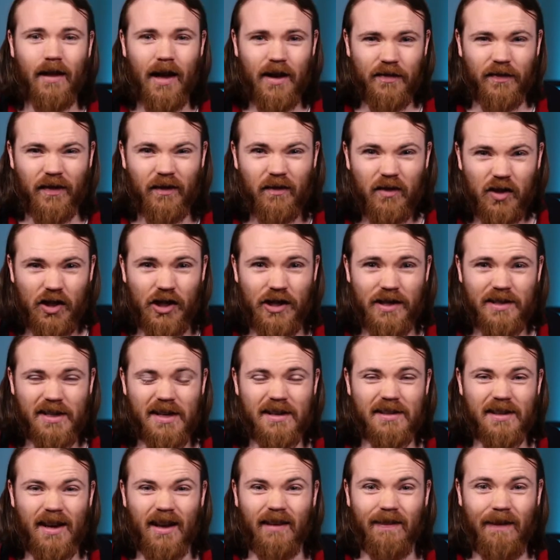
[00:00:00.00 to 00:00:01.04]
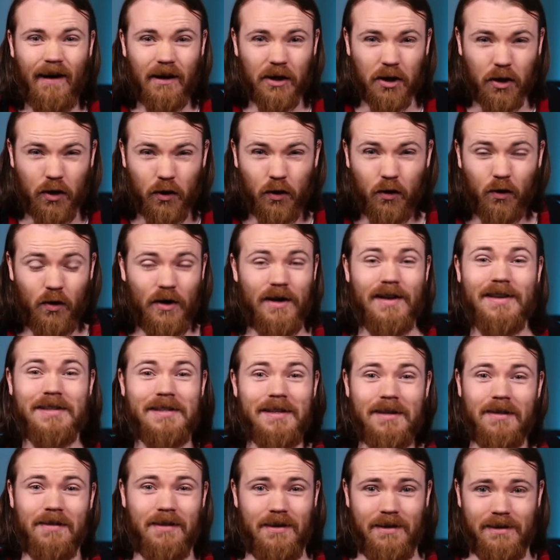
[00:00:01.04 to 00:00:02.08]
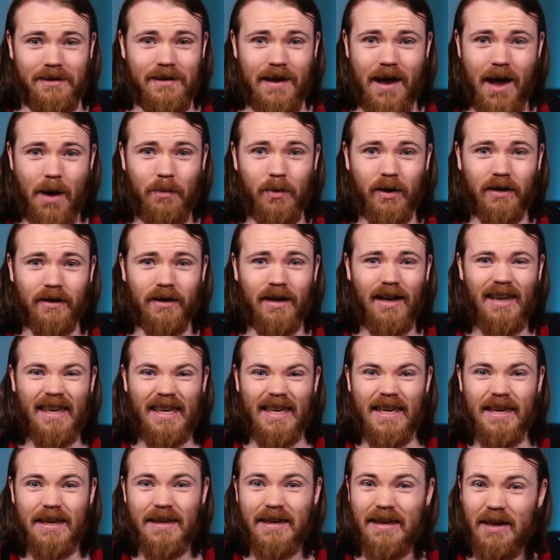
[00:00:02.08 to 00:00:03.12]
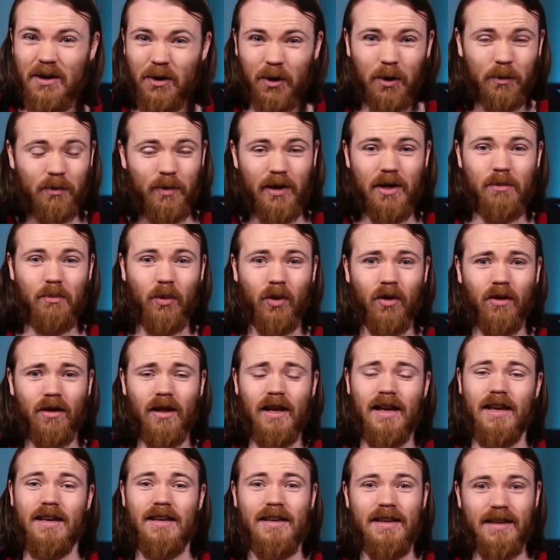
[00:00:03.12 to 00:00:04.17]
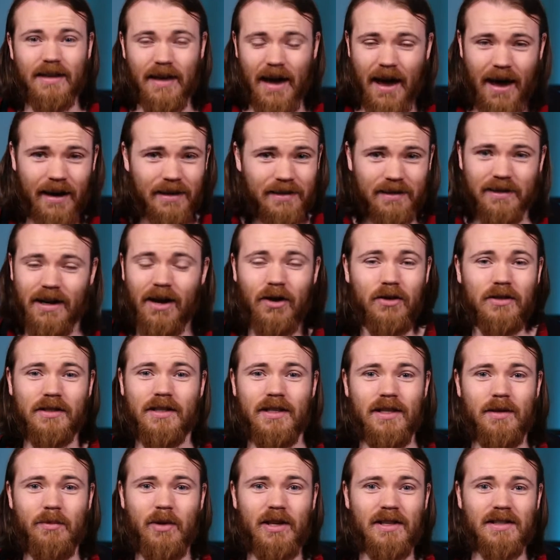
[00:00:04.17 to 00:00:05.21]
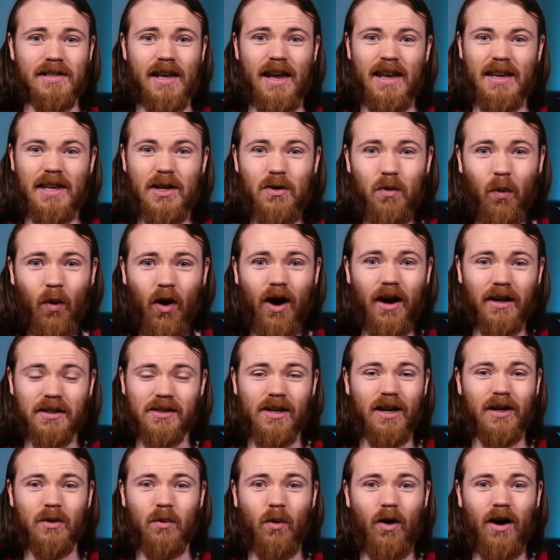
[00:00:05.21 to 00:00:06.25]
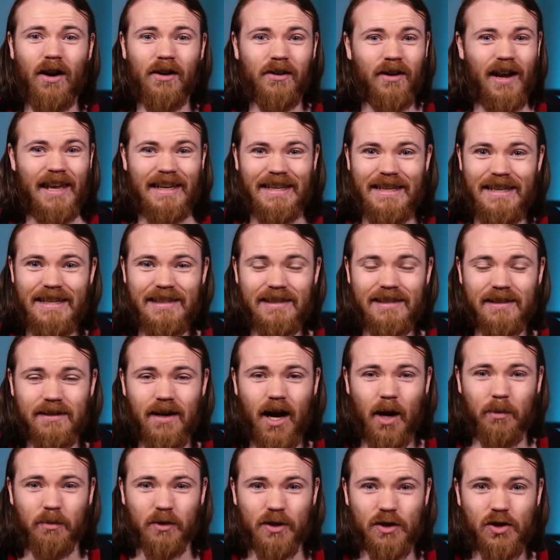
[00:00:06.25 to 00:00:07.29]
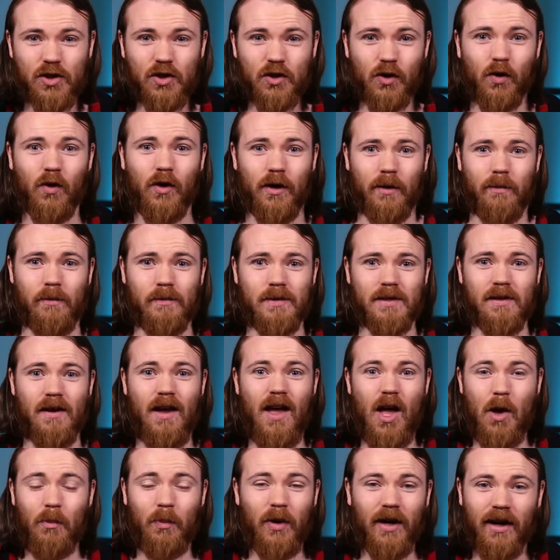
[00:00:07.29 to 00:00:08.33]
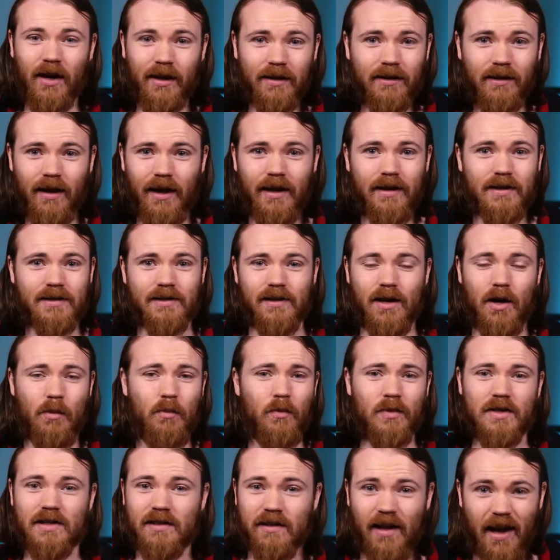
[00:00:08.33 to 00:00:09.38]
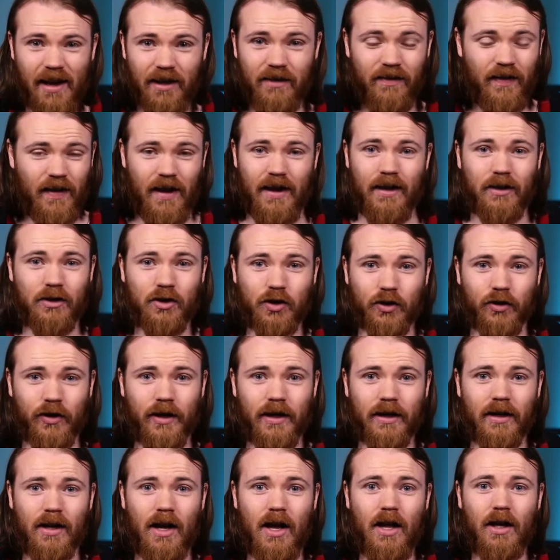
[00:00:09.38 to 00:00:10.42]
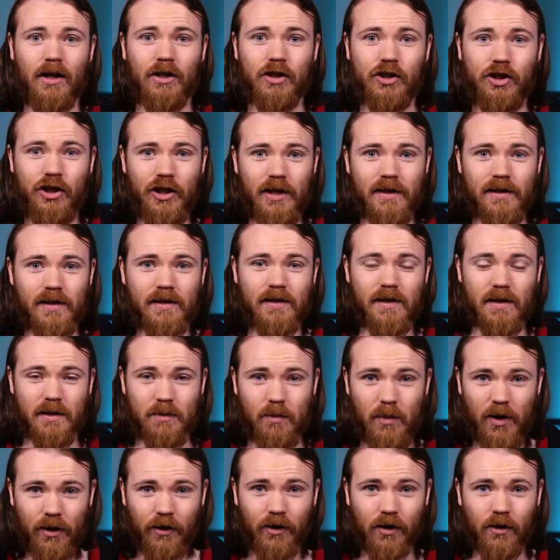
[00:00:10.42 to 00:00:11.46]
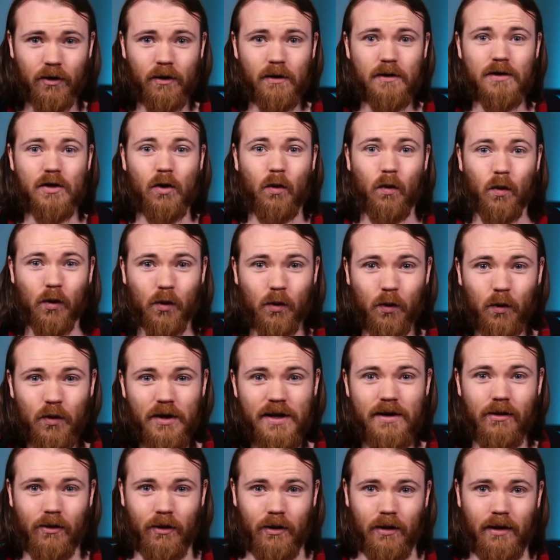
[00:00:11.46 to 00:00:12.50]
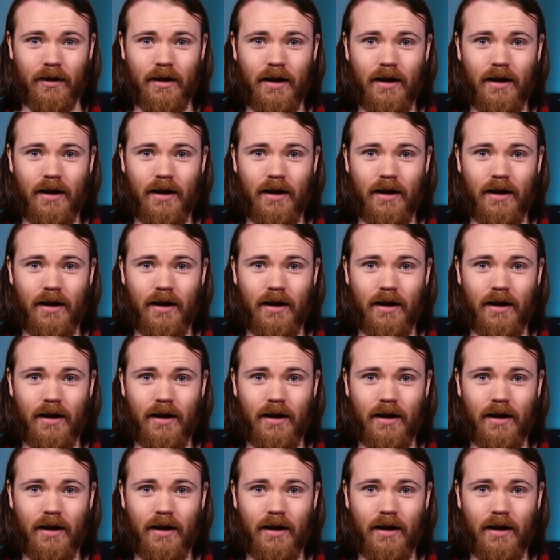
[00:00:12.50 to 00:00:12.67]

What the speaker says: life of Jesus, a lot of crazy things happened. He healed people, he cast out demons, he walked on water, and he stopped storms. But unlike some sleight of hand trick, Jesus' miracles were real.